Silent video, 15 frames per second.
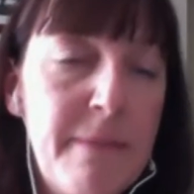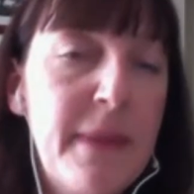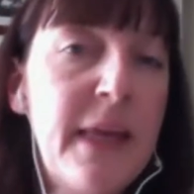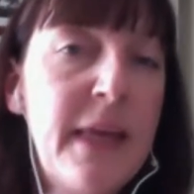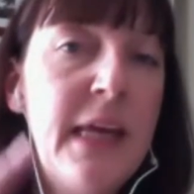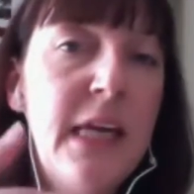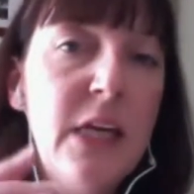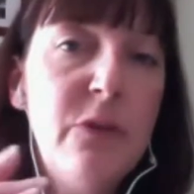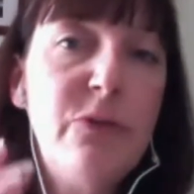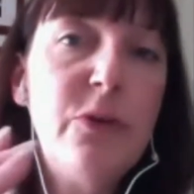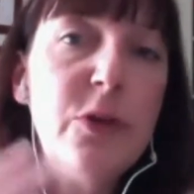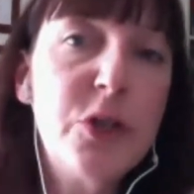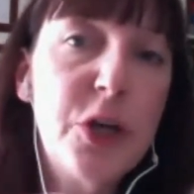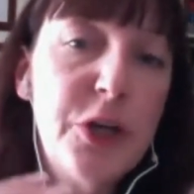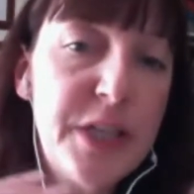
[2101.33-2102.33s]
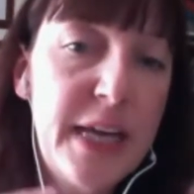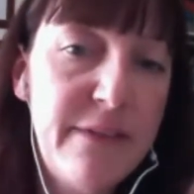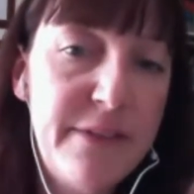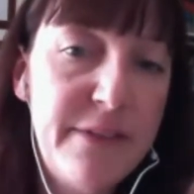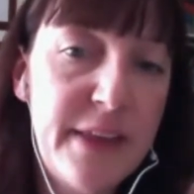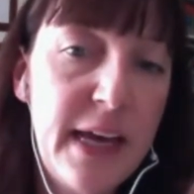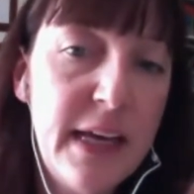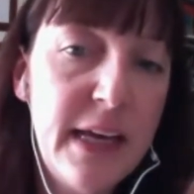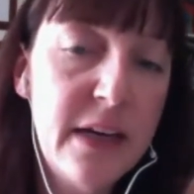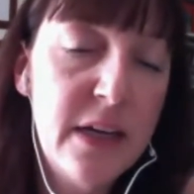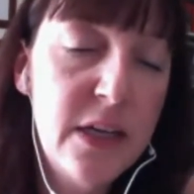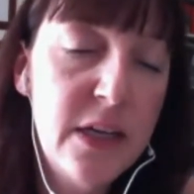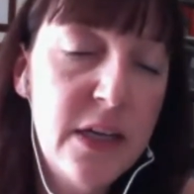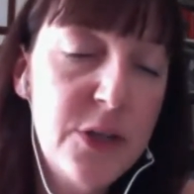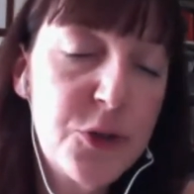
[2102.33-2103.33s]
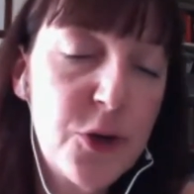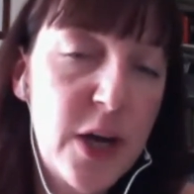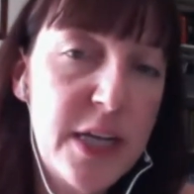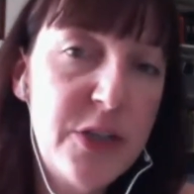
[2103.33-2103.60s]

If you don't have that, try